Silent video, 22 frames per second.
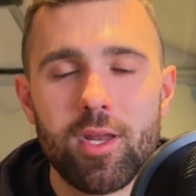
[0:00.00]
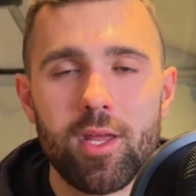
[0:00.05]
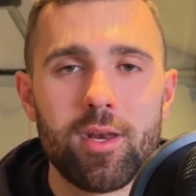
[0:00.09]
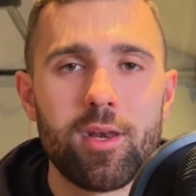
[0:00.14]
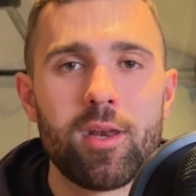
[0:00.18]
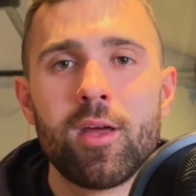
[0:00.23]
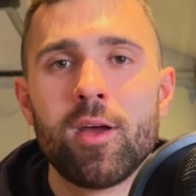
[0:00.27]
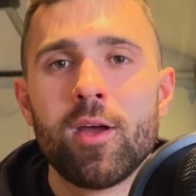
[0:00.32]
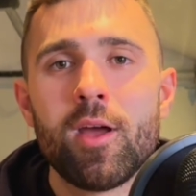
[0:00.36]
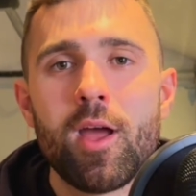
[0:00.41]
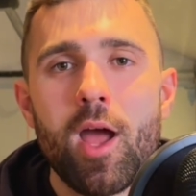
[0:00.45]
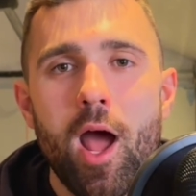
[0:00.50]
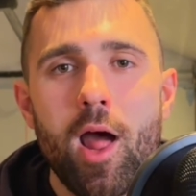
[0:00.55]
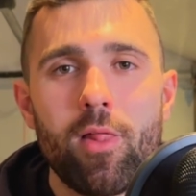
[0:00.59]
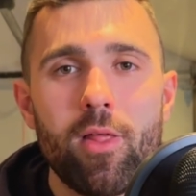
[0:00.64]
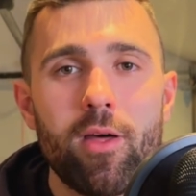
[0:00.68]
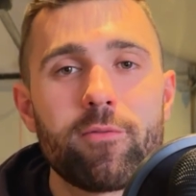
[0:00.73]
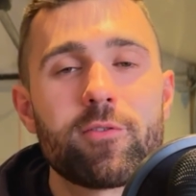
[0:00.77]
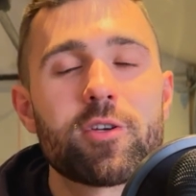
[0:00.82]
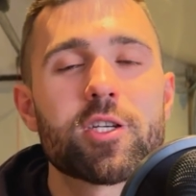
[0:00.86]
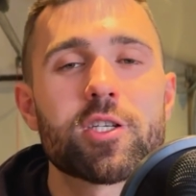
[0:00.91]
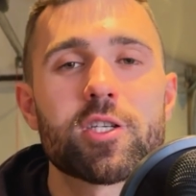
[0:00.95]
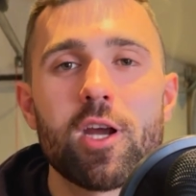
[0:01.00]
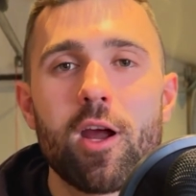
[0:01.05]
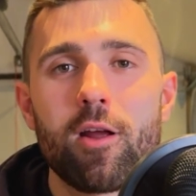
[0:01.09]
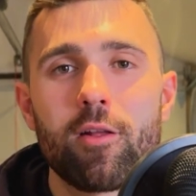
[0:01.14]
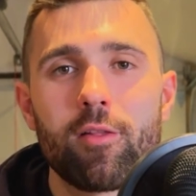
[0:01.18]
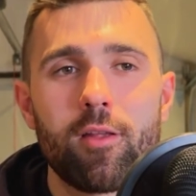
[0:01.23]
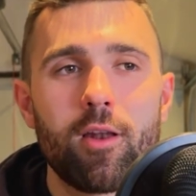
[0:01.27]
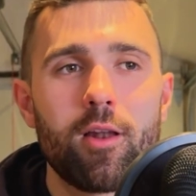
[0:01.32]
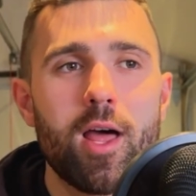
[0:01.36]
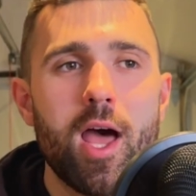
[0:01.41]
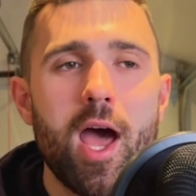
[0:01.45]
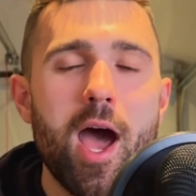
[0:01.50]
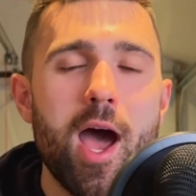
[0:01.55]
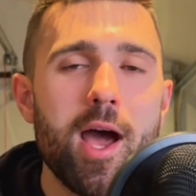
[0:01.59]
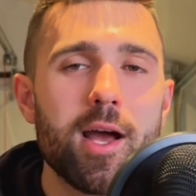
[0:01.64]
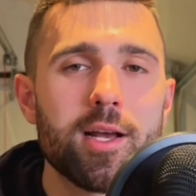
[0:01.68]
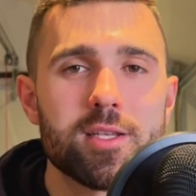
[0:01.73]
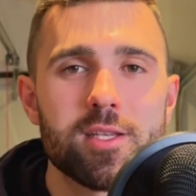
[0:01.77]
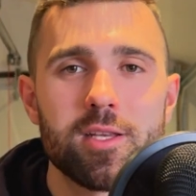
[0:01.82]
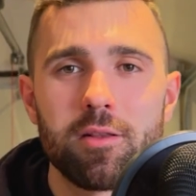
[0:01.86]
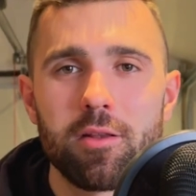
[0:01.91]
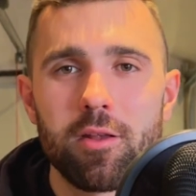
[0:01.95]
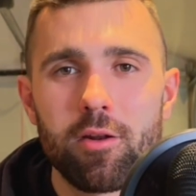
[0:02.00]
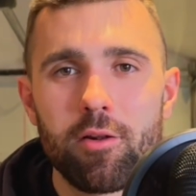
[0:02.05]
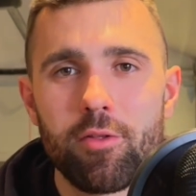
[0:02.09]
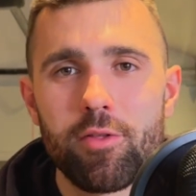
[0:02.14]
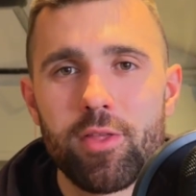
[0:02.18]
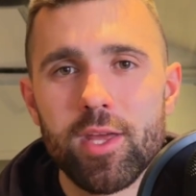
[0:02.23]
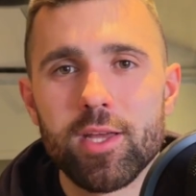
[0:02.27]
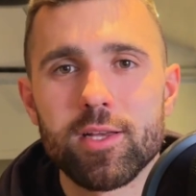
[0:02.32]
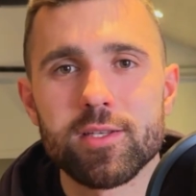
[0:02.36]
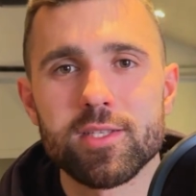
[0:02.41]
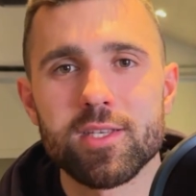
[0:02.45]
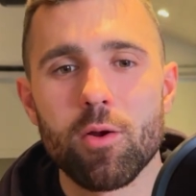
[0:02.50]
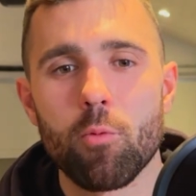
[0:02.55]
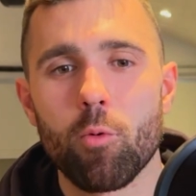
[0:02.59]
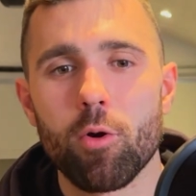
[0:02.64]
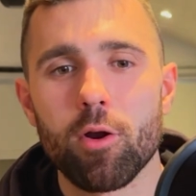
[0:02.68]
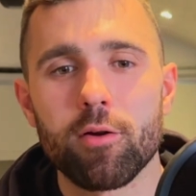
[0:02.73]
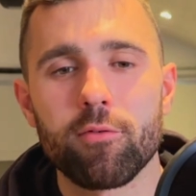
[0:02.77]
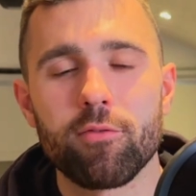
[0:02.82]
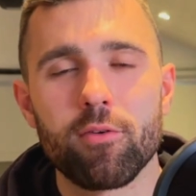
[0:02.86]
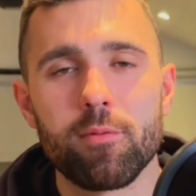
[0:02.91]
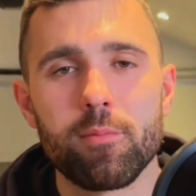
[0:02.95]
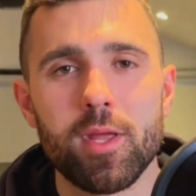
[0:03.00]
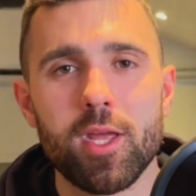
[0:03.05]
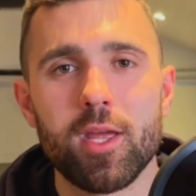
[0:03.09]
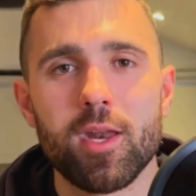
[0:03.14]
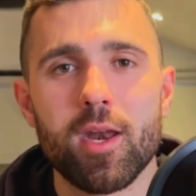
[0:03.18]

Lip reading: And I love just sharing little hacks and little things that work for me.